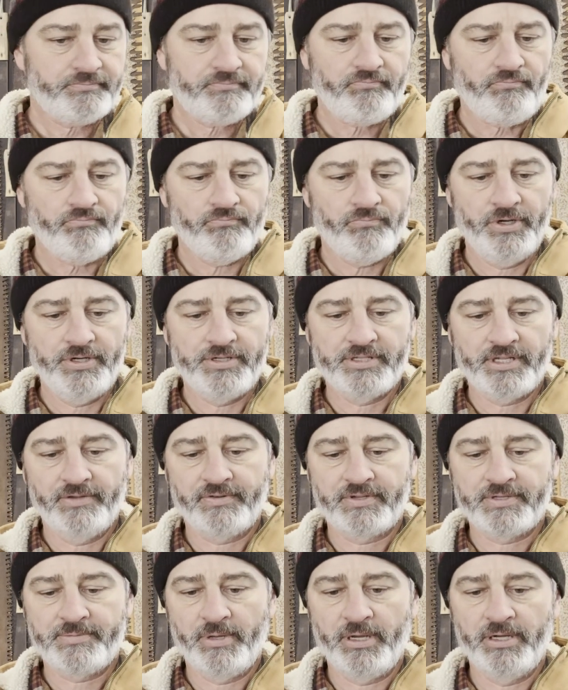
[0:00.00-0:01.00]
Pretty
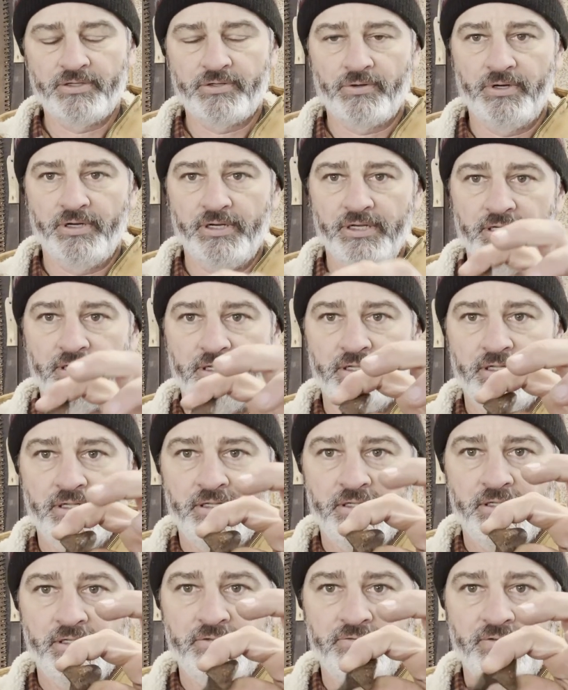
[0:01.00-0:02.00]
self-explanatory.
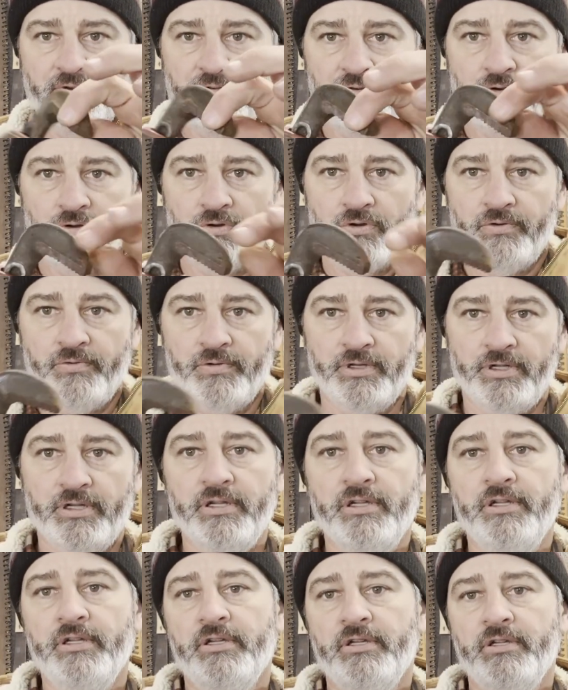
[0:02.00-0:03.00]
If you ever go to
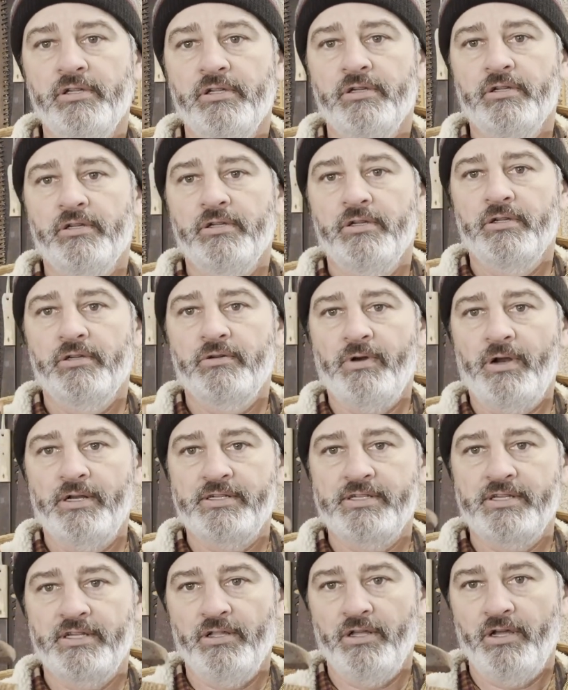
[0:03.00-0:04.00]
a garage
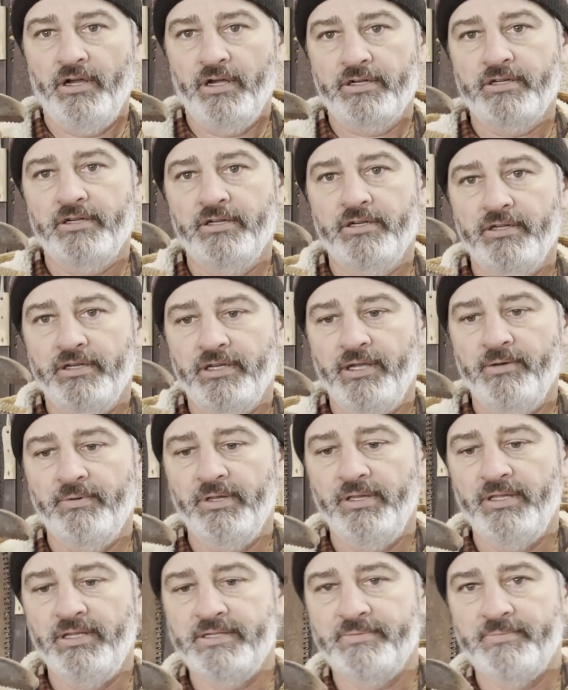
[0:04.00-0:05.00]
sale auction, get one
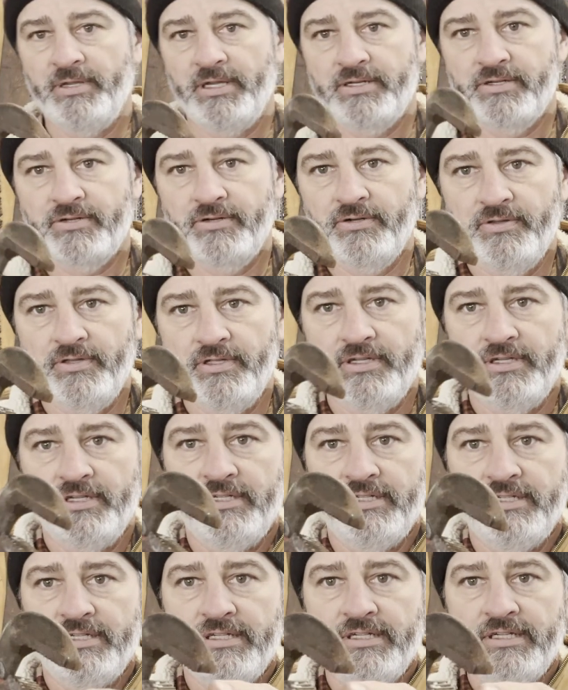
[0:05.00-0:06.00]
of these, make sure the
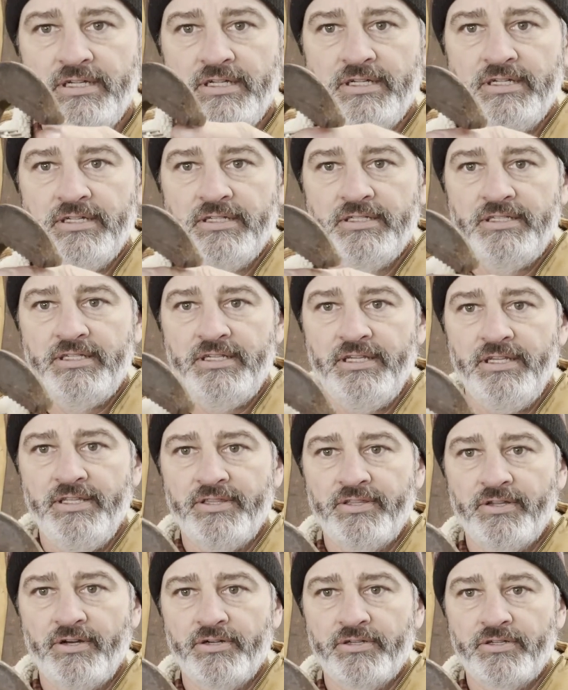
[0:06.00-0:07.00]

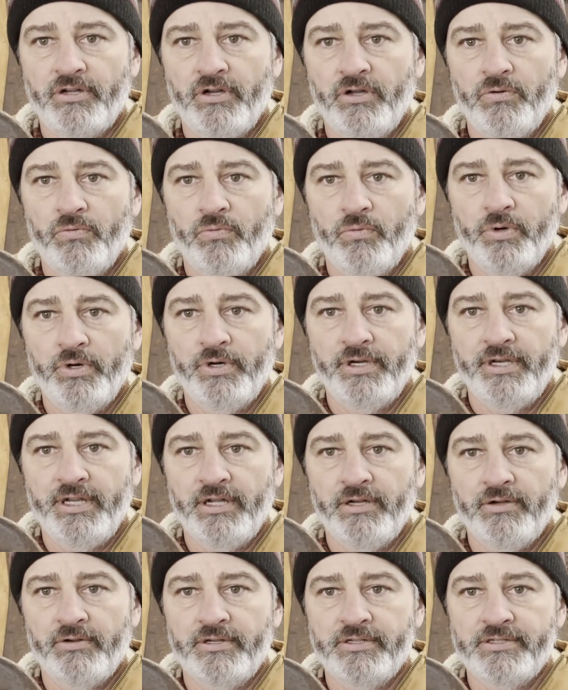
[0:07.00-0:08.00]
teeth aren't all worn
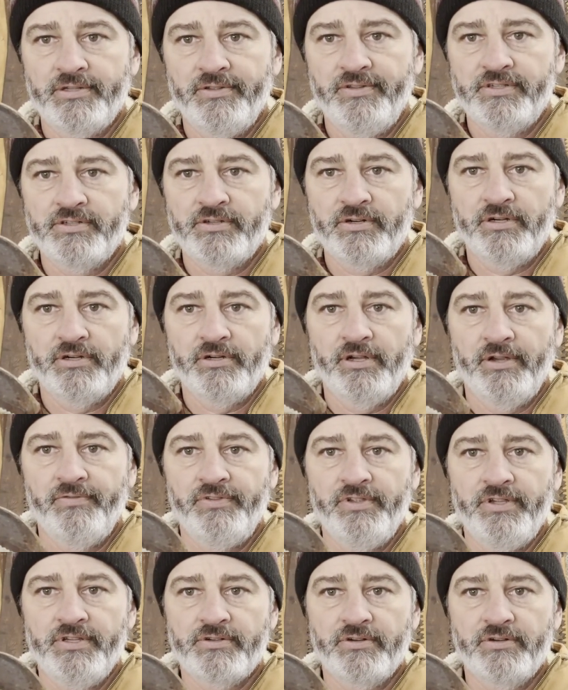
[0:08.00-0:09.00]
down, because if
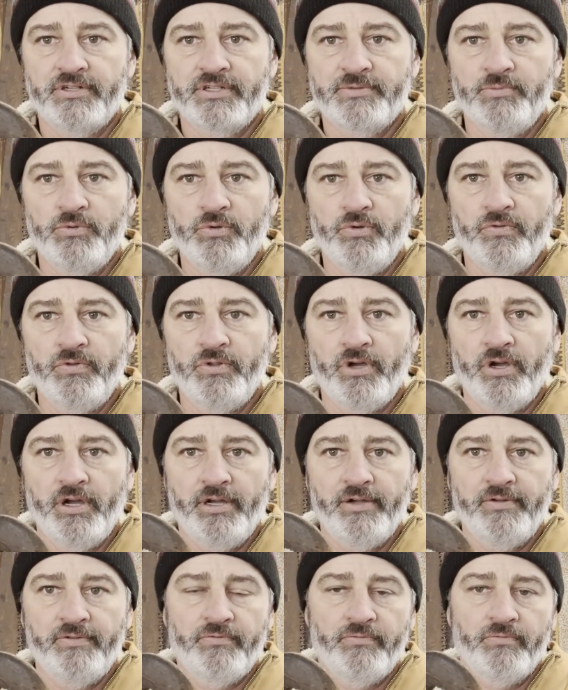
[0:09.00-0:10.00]
these are smoothed
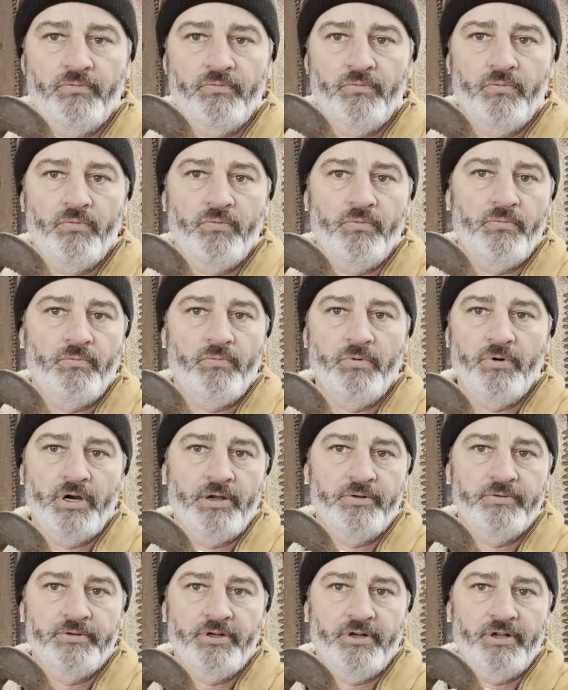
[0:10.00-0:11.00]
off,
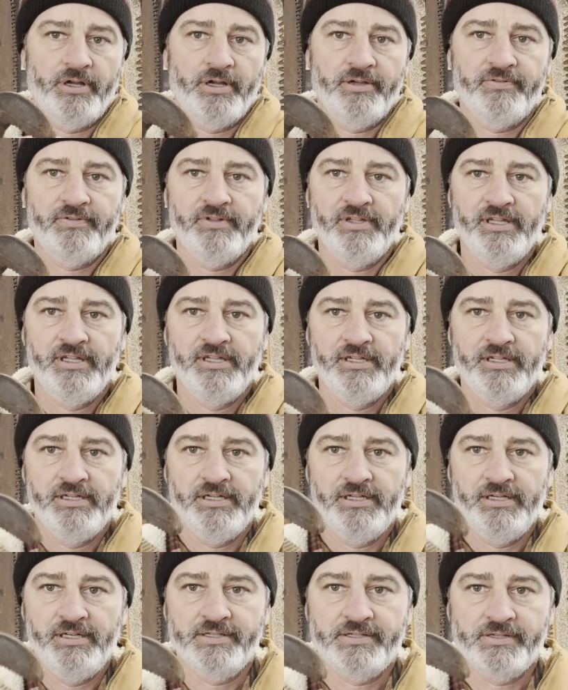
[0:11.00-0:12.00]
rounded off,
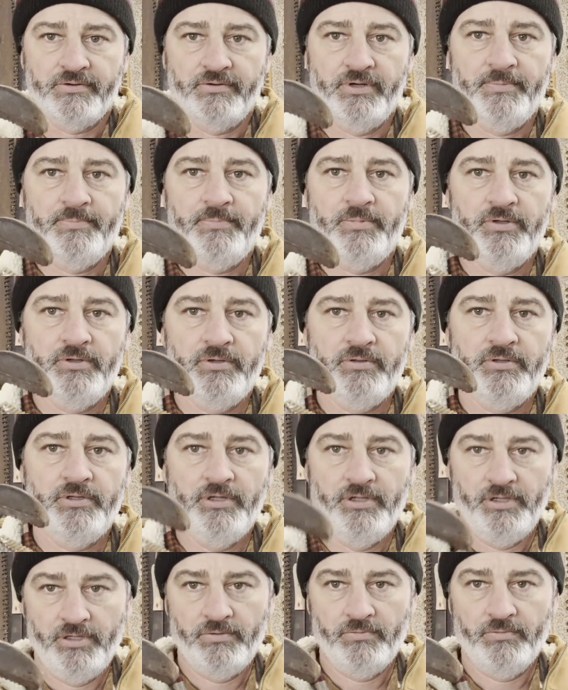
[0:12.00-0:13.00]
it doesn't grip
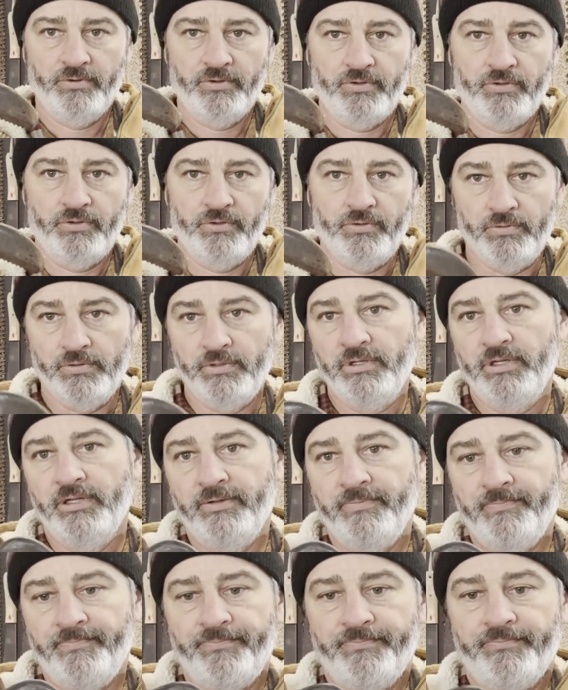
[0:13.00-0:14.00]
for the hoot.
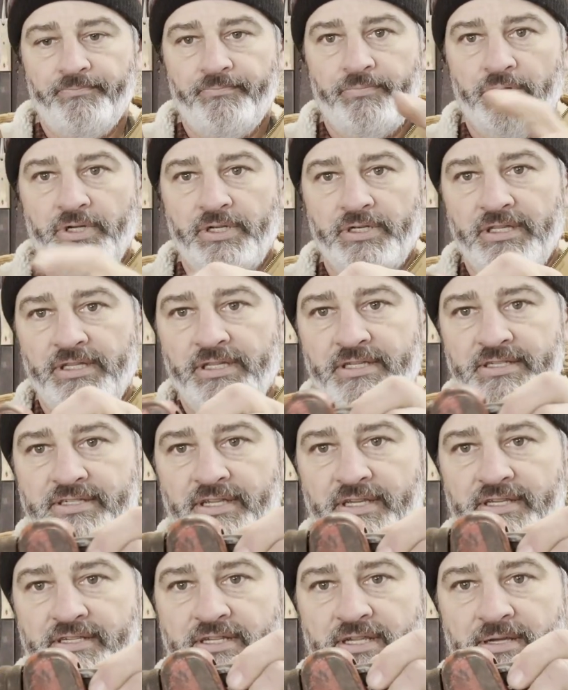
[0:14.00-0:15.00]
But these
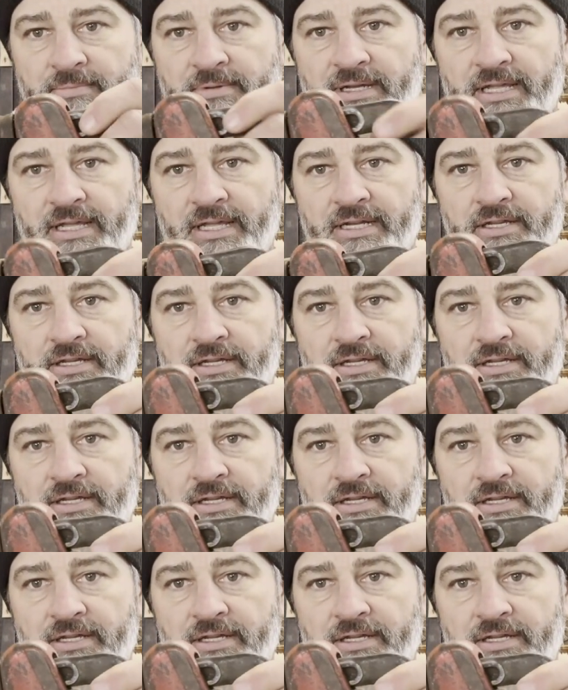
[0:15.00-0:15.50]
things come in handy.